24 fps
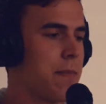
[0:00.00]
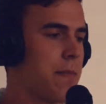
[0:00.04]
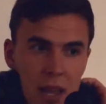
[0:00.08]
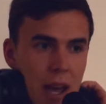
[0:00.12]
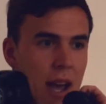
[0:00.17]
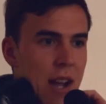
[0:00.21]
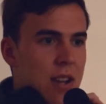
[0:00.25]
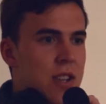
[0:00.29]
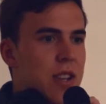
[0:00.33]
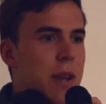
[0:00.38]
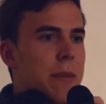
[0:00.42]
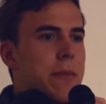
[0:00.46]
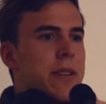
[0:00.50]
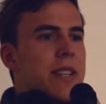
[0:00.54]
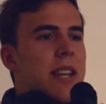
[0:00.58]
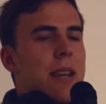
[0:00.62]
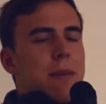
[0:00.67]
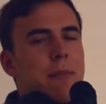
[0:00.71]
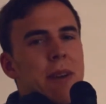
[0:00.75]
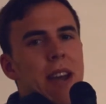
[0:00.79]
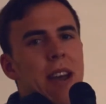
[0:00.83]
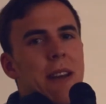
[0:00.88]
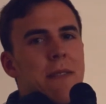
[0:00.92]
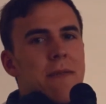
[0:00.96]
Actually, I'm gonna take
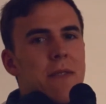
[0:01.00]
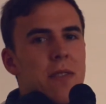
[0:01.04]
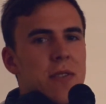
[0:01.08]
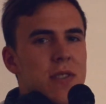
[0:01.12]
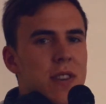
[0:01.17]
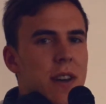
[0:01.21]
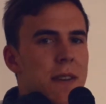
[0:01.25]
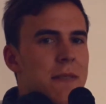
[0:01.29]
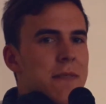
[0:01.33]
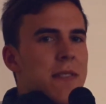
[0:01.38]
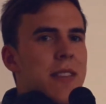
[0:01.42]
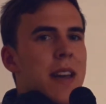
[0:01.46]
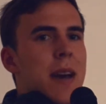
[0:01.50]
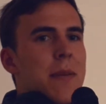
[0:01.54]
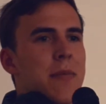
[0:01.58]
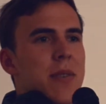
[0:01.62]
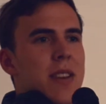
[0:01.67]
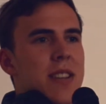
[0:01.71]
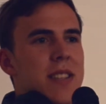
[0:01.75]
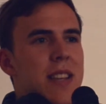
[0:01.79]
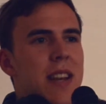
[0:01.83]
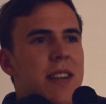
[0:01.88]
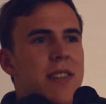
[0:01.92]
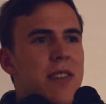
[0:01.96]
my headphones off for that
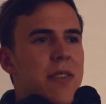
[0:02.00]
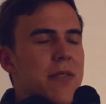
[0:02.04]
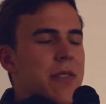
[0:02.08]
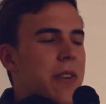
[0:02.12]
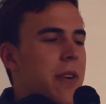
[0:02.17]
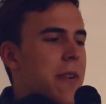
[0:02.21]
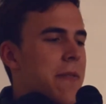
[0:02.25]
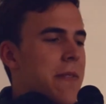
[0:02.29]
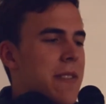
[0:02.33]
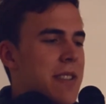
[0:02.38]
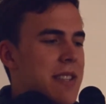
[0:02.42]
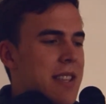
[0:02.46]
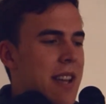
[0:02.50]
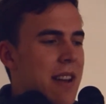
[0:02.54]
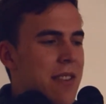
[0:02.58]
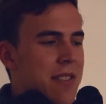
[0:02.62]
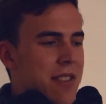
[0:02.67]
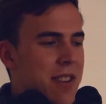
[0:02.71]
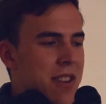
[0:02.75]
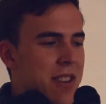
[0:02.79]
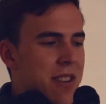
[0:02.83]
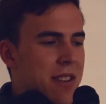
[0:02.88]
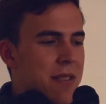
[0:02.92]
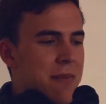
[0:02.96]
because I don't know if it
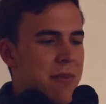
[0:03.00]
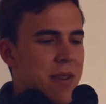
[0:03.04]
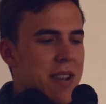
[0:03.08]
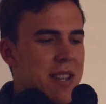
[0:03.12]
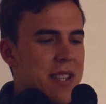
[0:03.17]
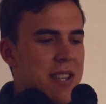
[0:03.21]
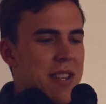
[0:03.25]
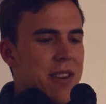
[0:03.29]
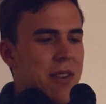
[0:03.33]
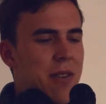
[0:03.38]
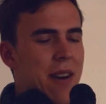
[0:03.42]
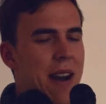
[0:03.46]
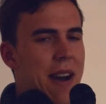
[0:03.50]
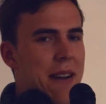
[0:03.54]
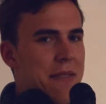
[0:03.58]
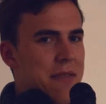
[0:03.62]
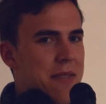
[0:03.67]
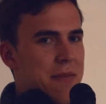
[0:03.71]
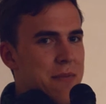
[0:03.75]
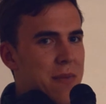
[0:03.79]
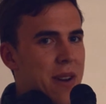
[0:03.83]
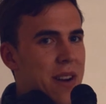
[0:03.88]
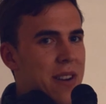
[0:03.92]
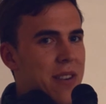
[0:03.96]
sounded good because I don't have
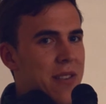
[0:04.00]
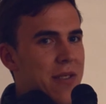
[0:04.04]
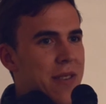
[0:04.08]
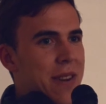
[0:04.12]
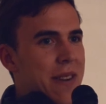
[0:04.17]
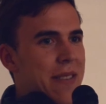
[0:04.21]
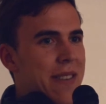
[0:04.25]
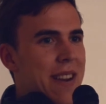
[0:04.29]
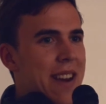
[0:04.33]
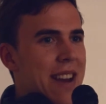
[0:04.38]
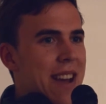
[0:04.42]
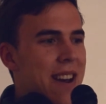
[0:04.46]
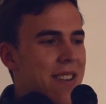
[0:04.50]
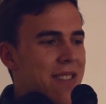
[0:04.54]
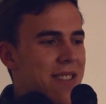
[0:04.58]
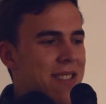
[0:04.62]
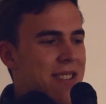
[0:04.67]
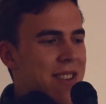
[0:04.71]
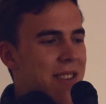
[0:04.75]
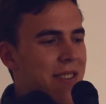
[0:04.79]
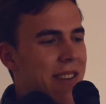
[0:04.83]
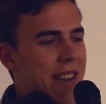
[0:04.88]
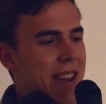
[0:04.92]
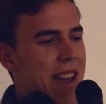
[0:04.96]
the monitoring right now.
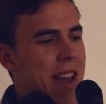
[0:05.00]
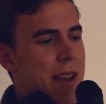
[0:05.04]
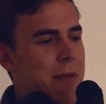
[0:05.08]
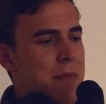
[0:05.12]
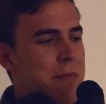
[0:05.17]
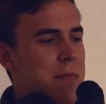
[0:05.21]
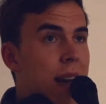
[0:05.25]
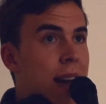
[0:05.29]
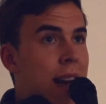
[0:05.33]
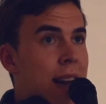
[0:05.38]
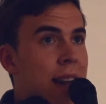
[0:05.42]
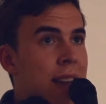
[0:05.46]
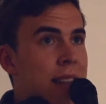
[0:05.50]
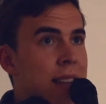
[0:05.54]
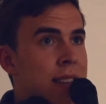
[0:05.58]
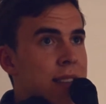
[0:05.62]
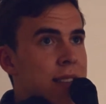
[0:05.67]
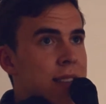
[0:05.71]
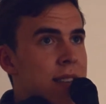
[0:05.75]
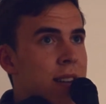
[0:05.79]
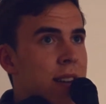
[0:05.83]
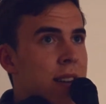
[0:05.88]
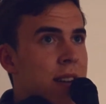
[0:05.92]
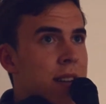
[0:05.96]
Let's go again. I
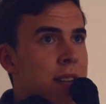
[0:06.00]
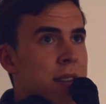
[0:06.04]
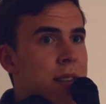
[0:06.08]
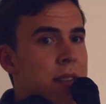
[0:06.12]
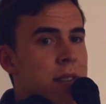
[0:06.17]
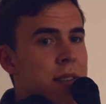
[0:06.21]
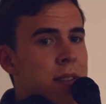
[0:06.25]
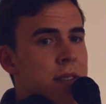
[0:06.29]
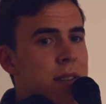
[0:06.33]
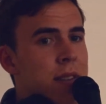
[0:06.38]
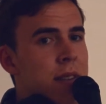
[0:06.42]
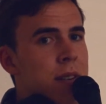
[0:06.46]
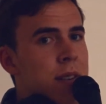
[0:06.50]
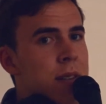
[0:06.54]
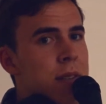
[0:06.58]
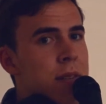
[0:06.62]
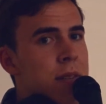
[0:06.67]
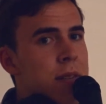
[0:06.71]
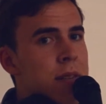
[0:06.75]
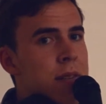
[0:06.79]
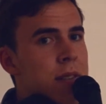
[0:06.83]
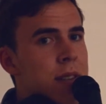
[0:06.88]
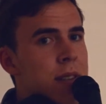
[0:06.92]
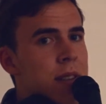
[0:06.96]
saw a
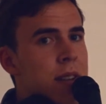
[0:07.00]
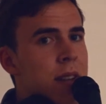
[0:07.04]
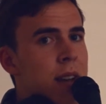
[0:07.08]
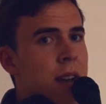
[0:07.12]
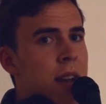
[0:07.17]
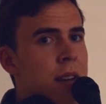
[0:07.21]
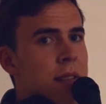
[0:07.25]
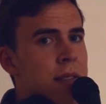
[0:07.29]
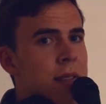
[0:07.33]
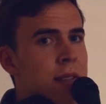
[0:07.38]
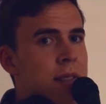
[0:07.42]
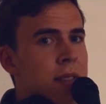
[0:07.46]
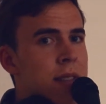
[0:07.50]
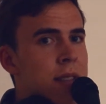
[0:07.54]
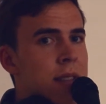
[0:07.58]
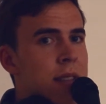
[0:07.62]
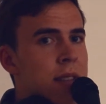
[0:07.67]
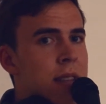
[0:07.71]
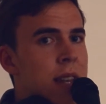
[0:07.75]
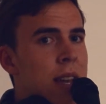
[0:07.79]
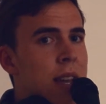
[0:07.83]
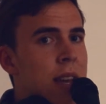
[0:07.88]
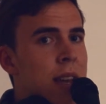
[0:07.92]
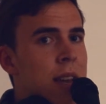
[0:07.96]
ghost on the
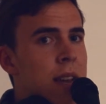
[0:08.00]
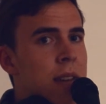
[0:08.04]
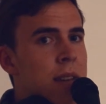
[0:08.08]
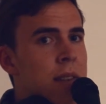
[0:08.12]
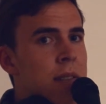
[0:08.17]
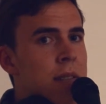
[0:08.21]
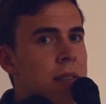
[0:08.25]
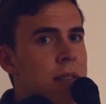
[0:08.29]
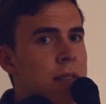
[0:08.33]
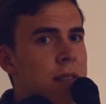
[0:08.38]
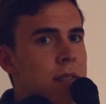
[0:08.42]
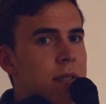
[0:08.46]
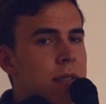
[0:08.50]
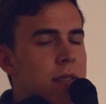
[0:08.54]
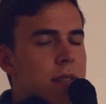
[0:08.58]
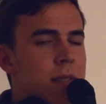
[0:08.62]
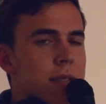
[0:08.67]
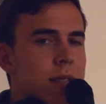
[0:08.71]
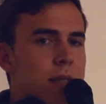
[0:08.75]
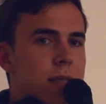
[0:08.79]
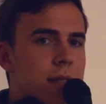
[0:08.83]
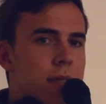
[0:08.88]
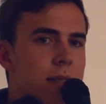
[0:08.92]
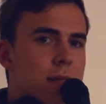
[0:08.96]

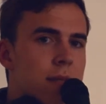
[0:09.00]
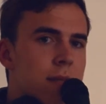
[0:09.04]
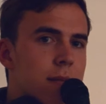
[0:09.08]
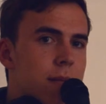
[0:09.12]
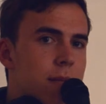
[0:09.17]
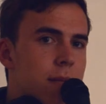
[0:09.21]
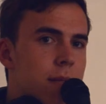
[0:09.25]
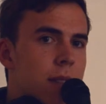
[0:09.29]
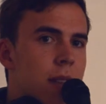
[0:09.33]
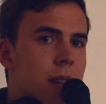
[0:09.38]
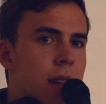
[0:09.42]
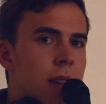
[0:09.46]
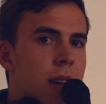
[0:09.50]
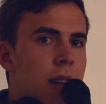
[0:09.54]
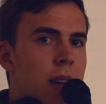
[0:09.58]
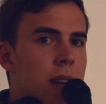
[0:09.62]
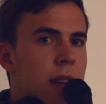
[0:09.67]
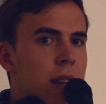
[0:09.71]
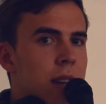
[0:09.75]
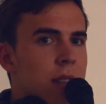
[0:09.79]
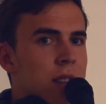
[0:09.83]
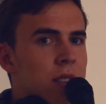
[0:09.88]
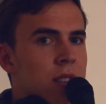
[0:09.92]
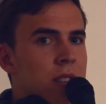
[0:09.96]
stairs,
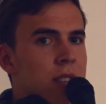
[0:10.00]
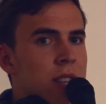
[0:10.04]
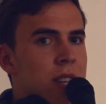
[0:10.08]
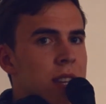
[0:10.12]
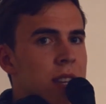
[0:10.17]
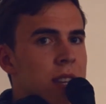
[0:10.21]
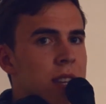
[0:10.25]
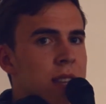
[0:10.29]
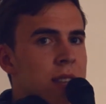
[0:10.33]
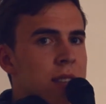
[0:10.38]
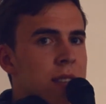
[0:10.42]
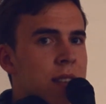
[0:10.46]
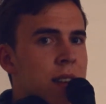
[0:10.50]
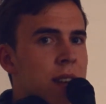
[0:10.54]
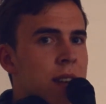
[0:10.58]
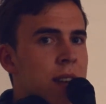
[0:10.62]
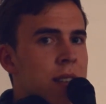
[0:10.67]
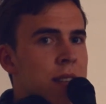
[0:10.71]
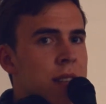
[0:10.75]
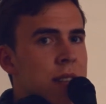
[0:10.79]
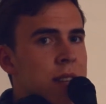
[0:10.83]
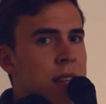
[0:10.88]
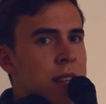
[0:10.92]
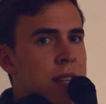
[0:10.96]
and sheets
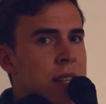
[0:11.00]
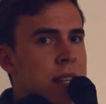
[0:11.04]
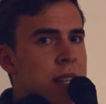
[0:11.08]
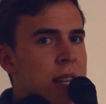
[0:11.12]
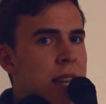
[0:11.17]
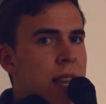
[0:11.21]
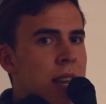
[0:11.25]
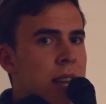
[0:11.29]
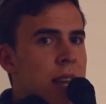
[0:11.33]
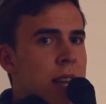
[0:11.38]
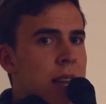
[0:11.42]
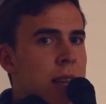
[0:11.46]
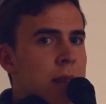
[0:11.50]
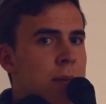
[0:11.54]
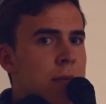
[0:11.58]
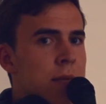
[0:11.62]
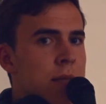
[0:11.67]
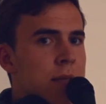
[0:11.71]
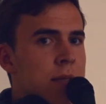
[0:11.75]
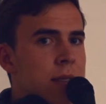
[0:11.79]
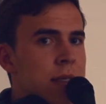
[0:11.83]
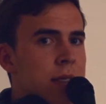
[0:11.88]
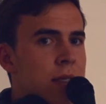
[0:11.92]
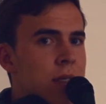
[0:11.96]
on the
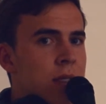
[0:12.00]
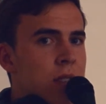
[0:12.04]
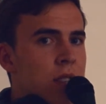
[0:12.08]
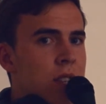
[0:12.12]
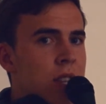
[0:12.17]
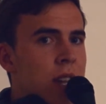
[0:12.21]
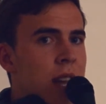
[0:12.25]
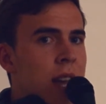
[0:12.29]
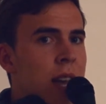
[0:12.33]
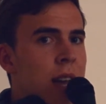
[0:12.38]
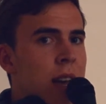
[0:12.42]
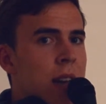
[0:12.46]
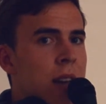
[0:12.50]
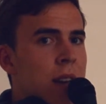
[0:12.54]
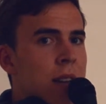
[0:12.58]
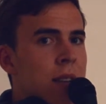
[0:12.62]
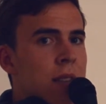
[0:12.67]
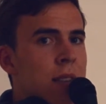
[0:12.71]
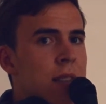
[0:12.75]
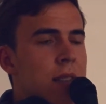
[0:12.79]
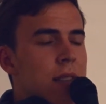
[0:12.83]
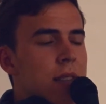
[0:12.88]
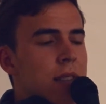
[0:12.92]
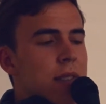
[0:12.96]
tables and
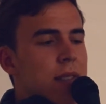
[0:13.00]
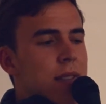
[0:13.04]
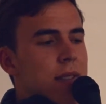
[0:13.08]
chairs.